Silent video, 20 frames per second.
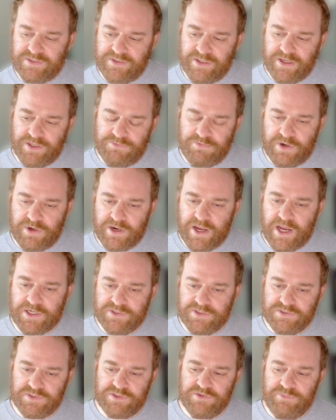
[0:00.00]
that threat
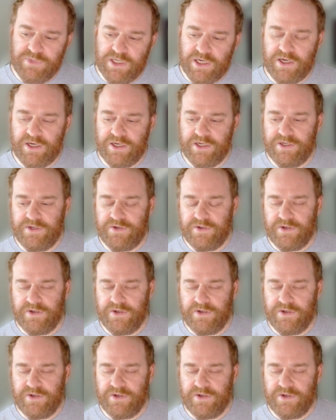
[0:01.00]
actors leave behind,